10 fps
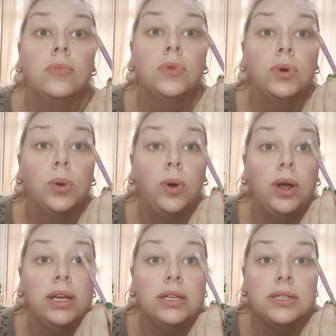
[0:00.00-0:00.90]

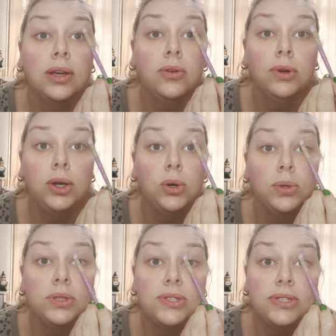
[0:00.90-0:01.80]
requires a really
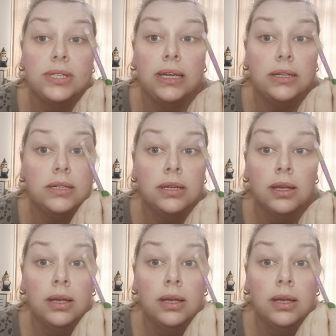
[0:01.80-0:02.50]
awkward seat